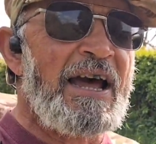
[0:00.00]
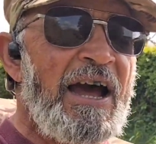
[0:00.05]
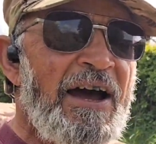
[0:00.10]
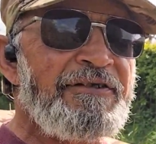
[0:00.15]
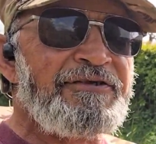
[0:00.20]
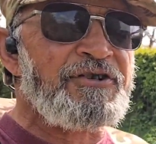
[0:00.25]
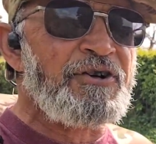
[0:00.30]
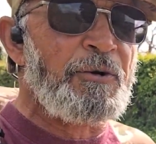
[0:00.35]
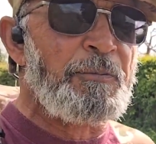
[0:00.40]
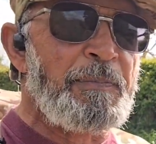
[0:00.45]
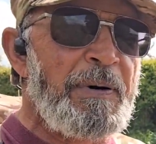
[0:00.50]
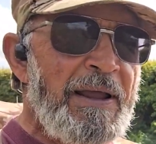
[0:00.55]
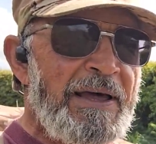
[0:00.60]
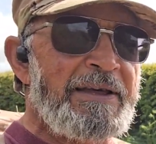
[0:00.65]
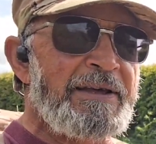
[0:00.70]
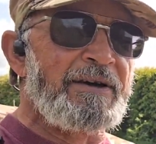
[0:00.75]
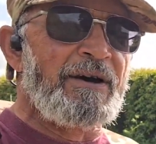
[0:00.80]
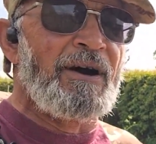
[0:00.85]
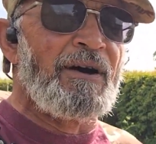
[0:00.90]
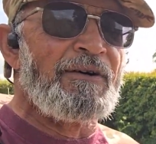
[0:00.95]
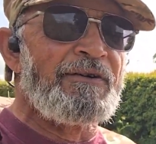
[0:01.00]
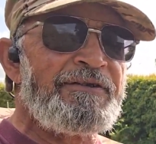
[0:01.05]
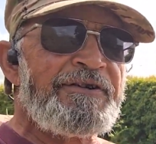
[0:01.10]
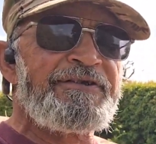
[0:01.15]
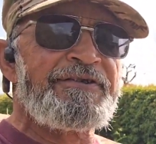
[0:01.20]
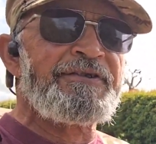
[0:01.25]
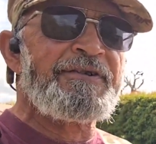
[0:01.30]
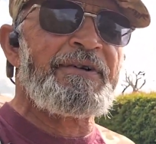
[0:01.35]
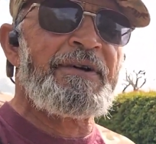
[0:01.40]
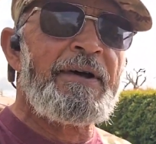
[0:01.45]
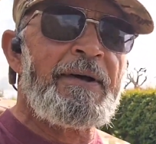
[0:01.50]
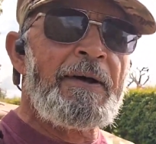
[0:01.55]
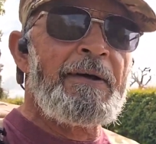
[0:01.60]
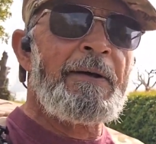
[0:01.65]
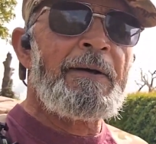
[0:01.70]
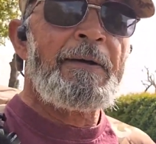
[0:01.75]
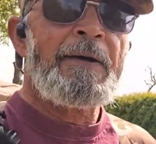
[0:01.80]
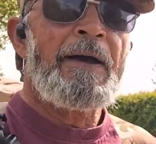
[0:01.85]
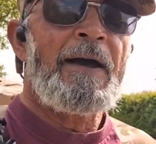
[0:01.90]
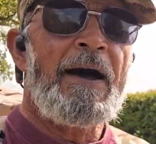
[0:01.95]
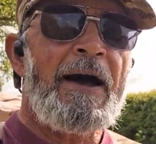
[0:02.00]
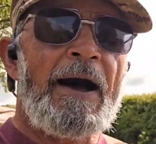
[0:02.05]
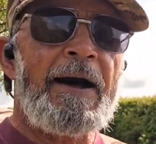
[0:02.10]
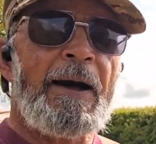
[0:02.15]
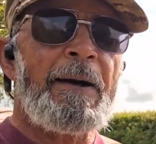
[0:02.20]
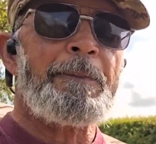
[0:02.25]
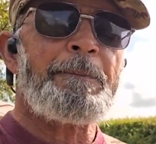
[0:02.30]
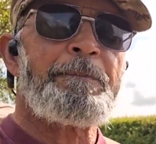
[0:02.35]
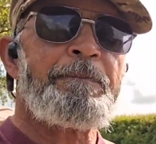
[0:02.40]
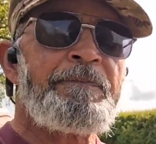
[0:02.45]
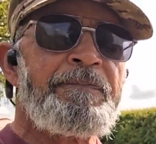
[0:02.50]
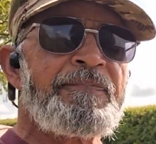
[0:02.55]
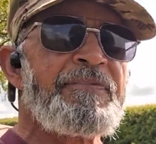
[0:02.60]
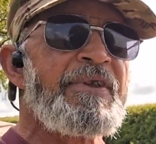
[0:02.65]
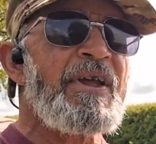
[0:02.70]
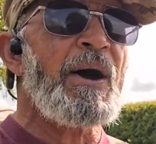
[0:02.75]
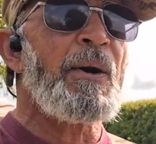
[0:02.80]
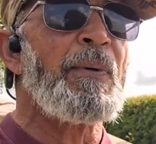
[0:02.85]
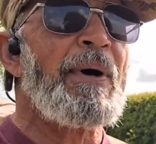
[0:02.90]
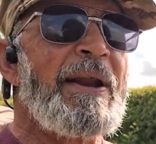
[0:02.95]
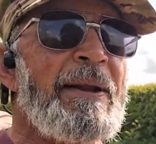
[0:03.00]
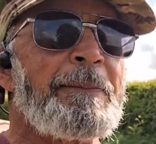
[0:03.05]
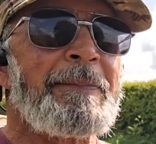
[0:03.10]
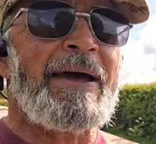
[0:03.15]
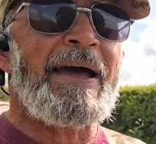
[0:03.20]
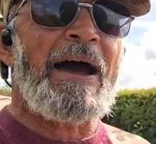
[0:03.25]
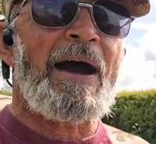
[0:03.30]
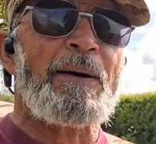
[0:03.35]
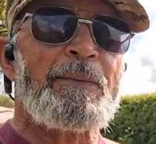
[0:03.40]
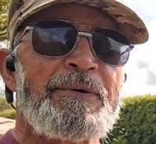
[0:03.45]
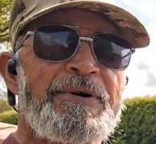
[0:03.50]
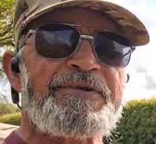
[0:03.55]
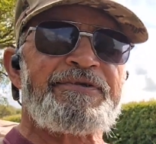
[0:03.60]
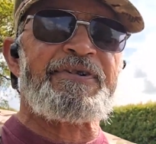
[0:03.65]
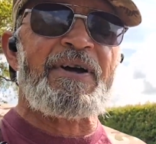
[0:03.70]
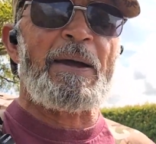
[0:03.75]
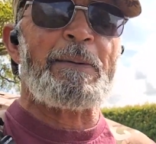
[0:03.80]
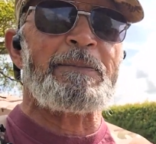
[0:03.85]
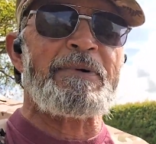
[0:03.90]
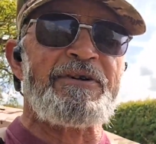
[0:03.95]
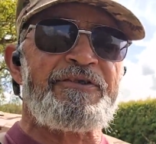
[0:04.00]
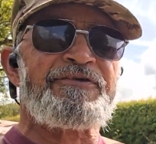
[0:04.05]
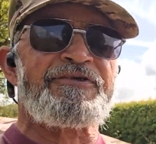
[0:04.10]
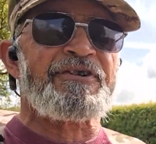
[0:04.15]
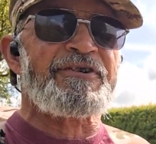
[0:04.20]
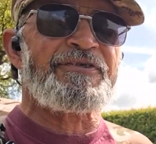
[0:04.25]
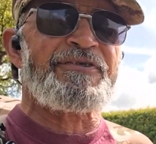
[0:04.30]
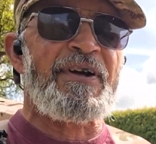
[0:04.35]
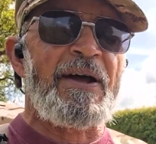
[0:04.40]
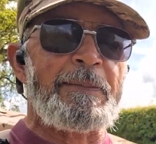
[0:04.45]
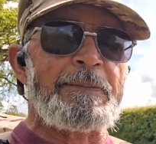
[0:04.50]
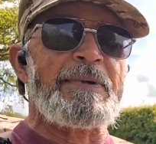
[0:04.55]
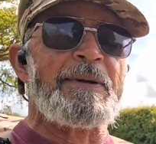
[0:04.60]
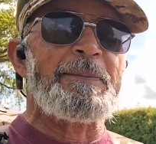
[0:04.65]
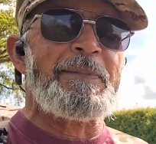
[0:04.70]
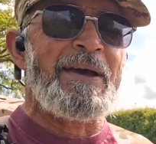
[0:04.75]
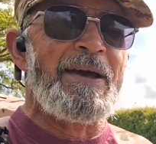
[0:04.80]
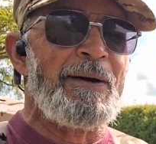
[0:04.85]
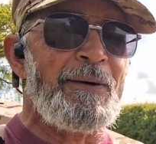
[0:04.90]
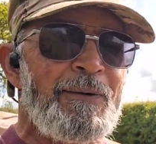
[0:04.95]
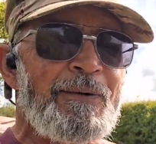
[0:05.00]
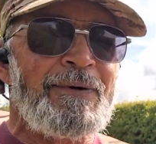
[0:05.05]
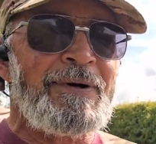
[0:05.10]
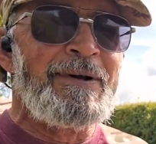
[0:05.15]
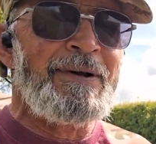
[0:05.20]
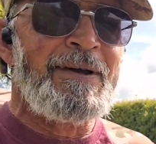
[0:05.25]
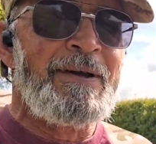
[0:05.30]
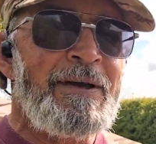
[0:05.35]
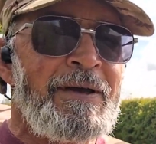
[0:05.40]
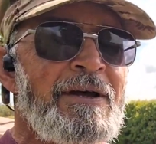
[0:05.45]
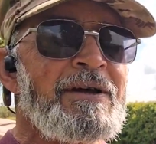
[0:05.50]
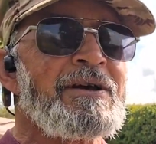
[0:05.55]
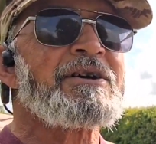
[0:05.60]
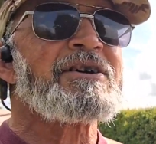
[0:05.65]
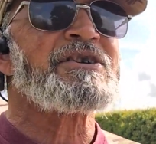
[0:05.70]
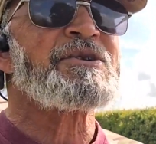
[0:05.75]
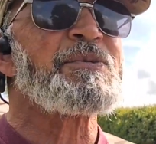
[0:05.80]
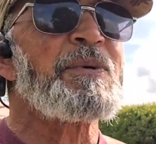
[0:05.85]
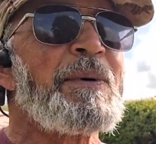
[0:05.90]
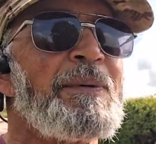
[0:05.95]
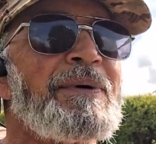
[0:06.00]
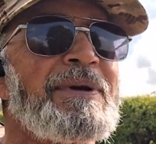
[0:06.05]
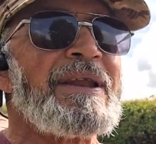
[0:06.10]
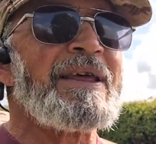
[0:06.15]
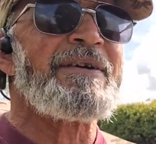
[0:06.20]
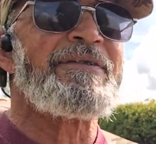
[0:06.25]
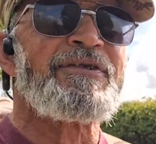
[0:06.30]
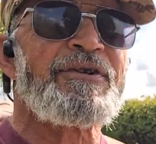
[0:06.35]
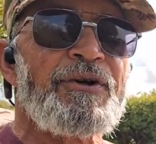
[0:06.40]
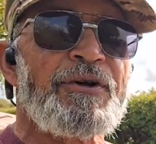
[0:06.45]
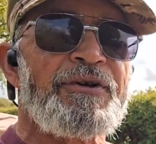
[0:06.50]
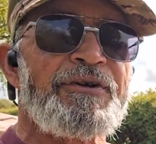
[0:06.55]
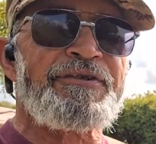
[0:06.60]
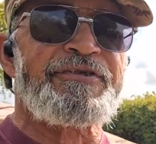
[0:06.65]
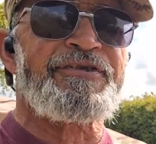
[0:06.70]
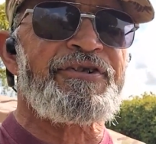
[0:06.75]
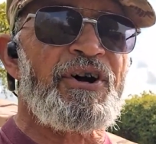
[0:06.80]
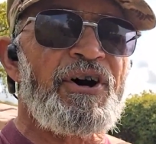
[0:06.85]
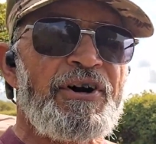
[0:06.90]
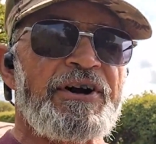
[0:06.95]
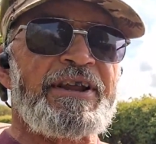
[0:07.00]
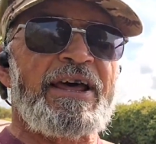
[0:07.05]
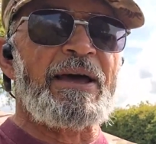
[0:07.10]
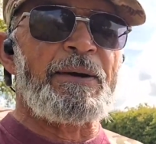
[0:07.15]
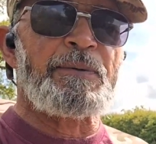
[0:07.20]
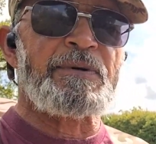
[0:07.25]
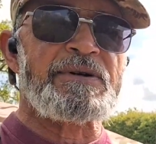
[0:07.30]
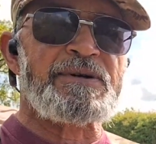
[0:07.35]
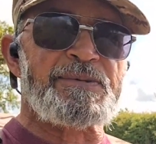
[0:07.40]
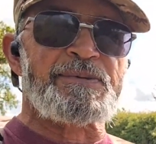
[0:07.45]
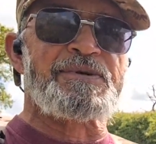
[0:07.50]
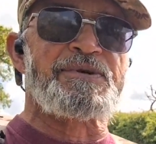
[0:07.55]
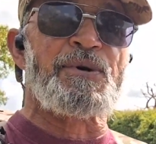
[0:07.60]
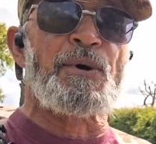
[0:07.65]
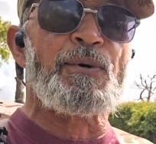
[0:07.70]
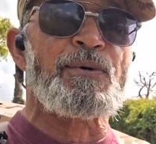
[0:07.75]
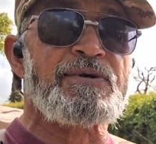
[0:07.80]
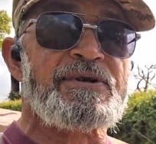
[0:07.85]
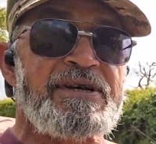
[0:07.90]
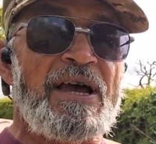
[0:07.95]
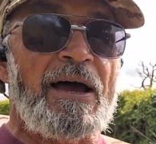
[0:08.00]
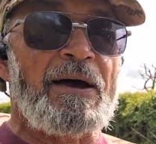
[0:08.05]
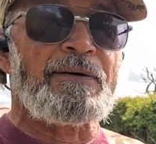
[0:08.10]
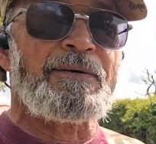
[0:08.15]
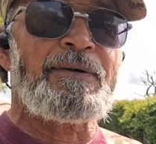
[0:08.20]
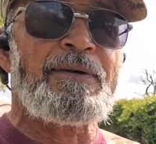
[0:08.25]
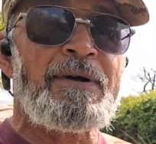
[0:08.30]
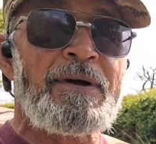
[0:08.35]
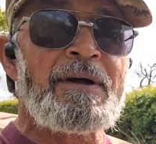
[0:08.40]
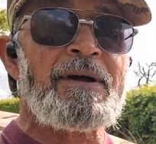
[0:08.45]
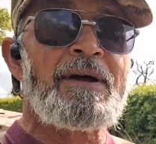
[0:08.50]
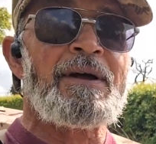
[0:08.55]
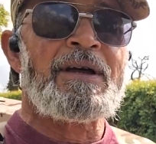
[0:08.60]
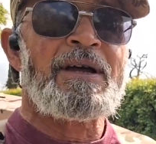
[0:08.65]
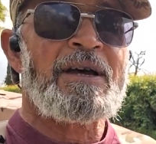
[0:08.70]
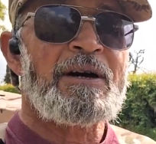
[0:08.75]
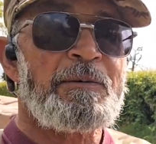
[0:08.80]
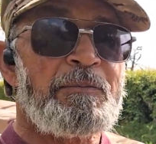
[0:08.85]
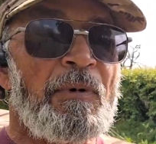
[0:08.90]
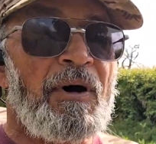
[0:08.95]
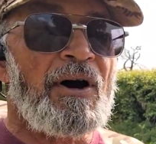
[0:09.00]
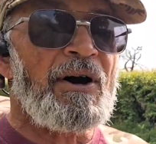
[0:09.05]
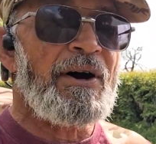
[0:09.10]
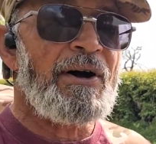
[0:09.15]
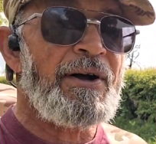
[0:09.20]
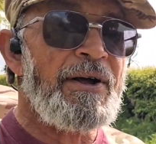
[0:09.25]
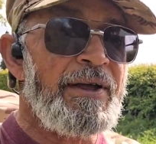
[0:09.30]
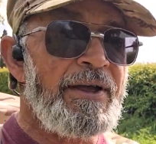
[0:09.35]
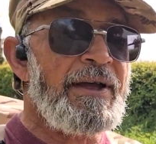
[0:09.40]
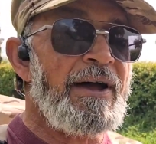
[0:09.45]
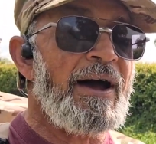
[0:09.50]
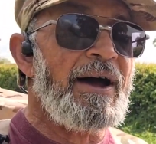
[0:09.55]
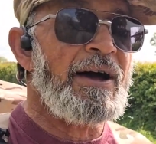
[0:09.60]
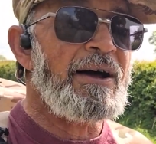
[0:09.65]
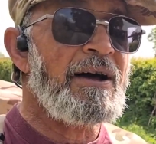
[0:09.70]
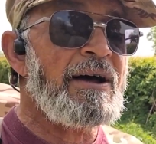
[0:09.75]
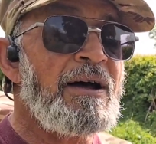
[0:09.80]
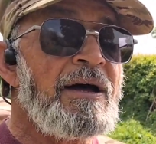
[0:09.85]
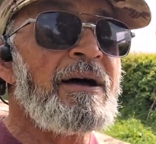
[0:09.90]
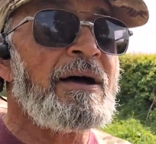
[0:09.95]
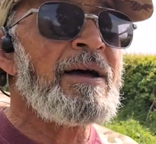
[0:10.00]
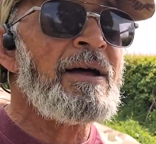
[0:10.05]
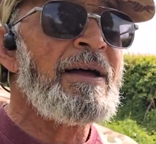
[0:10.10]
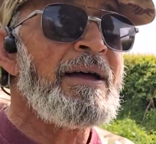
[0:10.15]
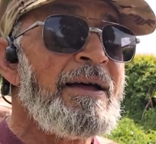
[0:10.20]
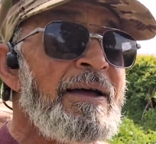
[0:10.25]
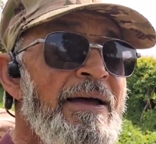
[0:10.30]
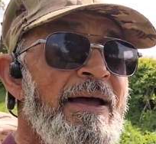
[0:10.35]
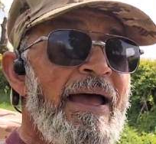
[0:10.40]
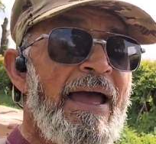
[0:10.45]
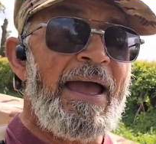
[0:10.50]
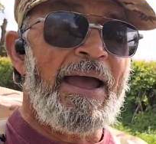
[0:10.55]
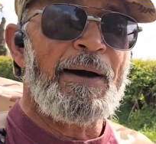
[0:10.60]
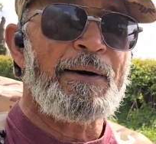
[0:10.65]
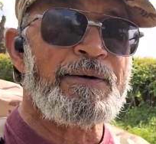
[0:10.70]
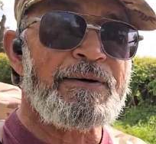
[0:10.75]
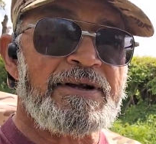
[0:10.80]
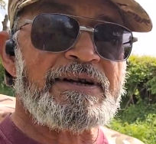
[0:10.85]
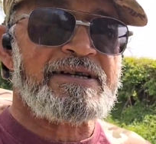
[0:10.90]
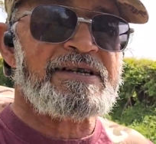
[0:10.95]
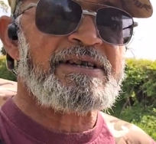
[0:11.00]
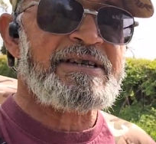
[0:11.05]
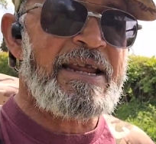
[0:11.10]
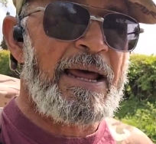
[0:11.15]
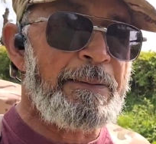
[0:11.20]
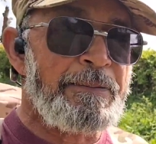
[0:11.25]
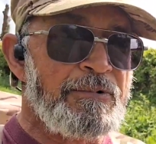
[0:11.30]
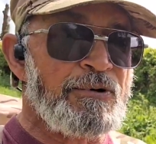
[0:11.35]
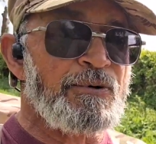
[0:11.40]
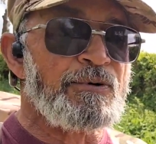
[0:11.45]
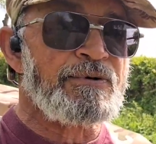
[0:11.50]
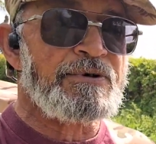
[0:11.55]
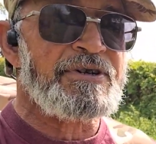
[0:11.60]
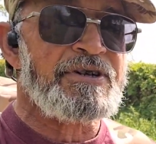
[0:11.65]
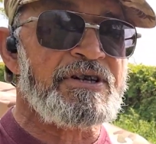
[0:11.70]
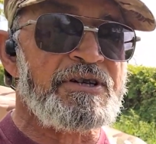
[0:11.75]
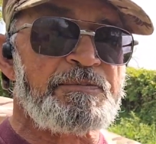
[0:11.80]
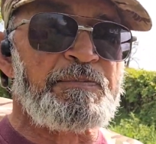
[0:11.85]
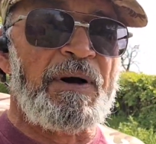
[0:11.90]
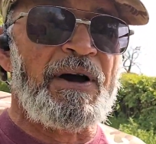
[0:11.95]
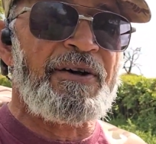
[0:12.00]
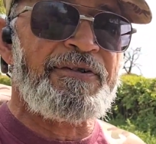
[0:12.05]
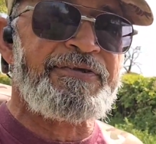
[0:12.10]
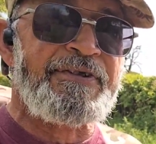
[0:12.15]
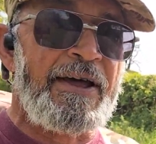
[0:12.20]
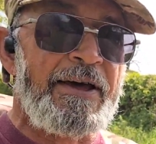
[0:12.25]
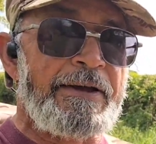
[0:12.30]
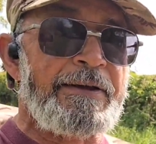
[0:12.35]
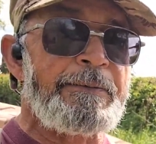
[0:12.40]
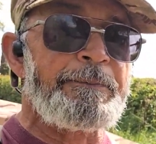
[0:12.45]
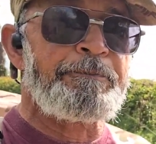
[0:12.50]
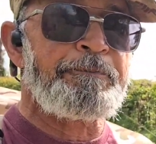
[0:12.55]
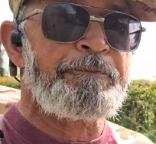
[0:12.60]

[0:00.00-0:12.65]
after I played golf, I went and met up with a family for a family meal because we were leaving on the Friday, which was also my eldest stepdaughter's birthday.